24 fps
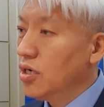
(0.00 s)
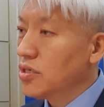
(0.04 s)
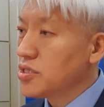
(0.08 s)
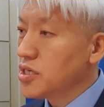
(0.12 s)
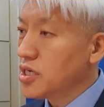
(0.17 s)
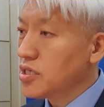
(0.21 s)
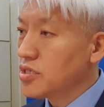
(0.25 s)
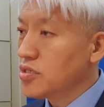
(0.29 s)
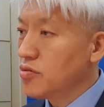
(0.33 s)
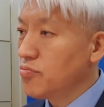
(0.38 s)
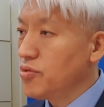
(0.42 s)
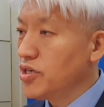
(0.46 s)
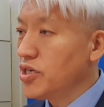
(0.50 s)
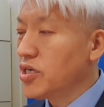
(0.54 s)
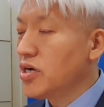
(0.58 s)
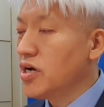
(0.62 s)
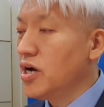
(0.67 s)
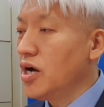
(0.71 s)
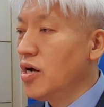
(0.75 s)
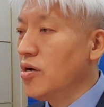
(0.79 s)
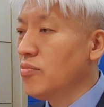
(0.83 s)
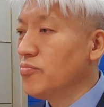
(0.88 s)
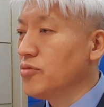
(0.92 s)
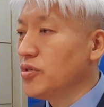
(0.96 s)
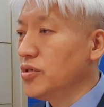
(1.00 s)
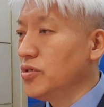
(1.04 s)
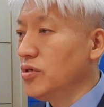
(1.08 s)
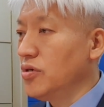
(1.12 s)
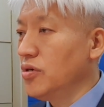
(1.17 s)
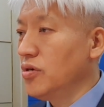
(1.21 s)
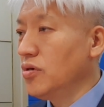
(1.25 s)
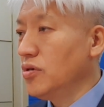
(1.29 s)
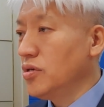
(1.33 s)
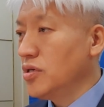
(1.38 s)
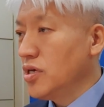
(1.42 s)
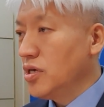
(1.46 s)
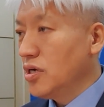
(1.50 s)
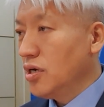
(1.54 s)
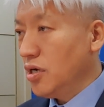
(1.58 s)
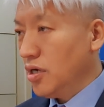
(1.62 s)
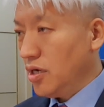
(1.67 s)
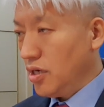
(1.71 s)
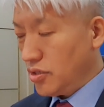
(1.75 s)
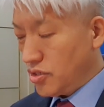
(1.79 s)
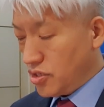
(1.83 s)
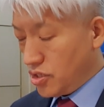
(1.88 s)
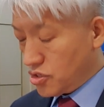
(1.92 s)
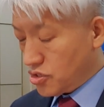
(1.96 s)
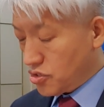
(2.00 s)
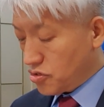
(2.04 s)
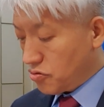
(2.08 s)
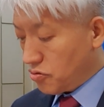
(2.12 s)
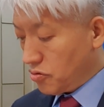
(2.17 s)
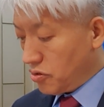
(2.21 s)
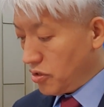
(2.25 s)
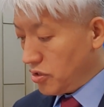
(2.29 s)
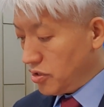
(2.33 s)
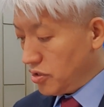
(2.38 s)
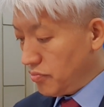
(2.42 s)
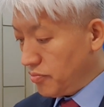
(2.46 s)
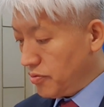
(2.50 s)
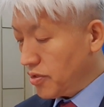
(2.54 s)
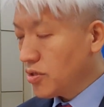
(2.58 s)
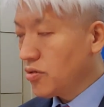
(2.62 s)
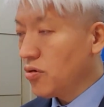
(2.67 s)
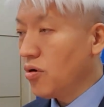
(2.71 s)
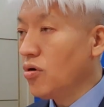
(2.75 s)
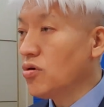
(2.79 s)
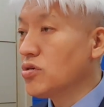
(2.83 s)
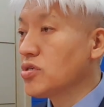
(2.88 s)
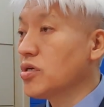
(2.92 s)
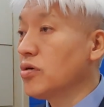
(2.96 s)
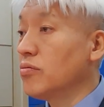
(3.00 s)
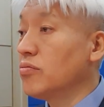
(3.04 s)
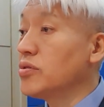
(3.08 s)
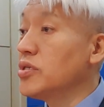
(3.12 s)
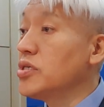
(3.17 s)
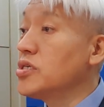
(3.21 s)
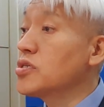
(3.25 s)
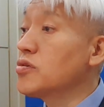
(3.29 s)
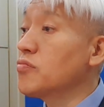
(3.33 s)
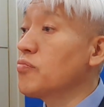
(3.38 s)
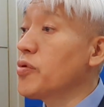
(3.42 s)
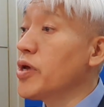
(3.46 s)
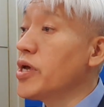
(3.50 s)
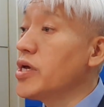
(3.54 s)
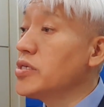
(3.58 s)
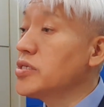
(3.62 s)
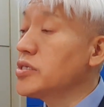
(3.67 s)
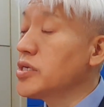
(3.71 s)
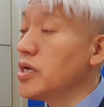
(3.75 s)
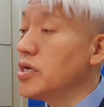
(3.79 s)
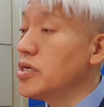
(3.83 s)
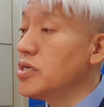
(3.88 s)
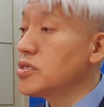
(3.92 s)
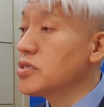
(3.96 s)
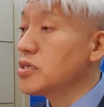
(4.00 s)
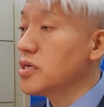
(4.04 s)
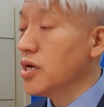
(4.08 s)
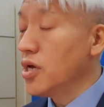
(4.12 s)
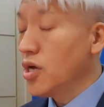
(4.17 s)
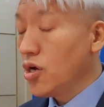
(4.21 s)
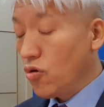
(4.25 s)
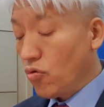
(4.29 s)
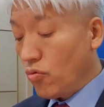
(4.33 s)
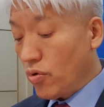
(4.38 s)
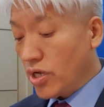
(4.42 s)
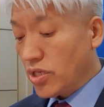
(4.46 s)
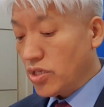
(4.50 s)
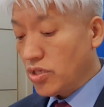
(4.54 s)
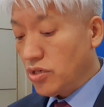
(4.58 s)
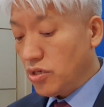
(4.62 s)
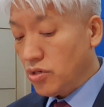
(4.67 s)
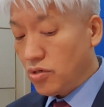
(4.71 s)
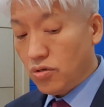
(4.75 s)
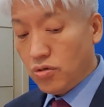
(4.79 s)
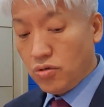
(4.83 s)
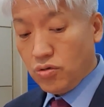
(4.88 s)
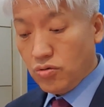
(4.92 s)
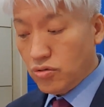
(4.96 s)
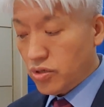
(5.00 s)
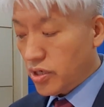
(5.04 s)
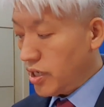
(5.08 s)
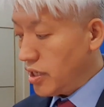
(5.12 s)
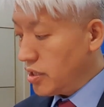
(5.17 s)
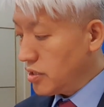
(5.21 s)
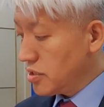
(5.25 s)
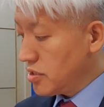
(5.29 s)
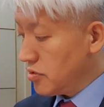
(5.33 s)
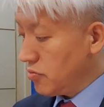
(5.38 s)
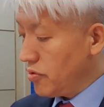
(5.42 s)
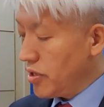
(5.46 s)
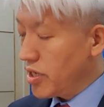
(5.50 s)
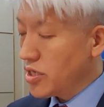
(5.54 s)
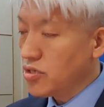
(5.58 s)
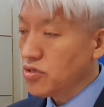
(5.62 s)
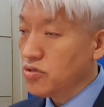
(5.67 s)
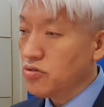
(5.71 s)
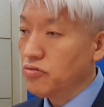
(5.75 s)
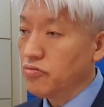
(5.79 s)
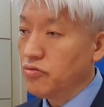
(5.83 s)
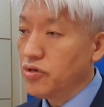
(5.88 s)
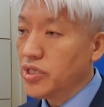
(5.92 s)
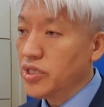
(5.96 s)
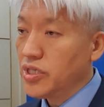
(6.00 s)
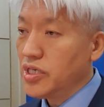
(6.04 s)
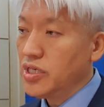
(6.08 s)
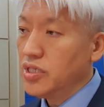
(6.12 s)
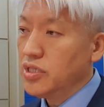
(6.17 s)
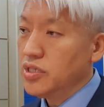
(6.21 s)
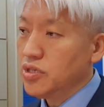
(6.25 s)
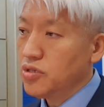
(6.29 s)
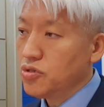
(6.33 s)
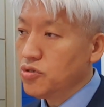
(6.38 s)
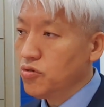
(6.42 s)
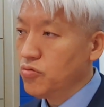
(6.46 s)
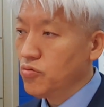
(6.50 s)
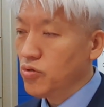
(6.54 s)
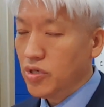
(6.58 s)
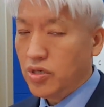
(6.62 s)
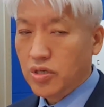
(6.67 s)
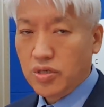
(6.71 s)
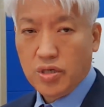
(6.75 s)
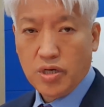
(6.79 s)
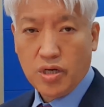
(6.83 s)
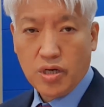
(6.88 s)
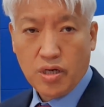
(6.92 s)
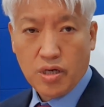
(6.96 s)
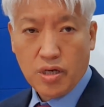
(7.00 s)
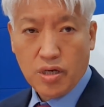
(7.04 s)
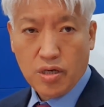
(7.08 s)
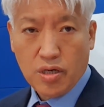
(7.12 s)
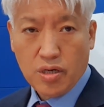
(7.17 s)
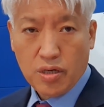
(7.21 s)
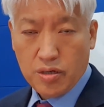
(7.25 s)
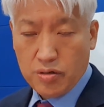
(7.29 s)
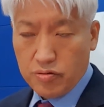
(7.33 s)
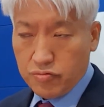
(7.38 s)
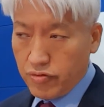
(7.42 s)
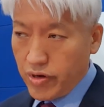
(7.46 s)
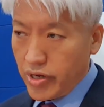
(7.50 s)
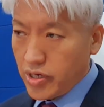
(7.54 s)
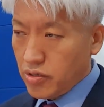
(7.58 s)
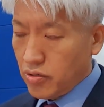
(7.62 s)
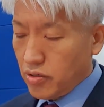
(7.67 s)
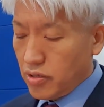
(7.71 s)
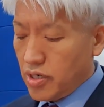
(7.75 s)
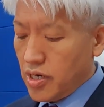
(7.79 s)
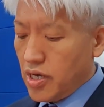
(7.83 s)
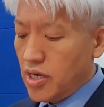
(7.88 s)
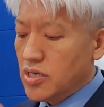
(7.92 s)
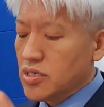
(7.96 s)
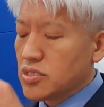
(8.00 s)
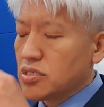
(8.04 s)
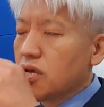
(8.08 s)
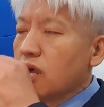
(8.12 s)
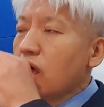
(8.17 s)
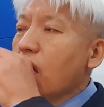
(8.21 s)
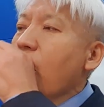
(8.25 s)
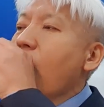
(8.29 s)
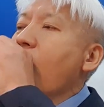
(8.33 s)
just become, you know, destroyed? Because of this passage, when you look at, when you read it, you will recognize.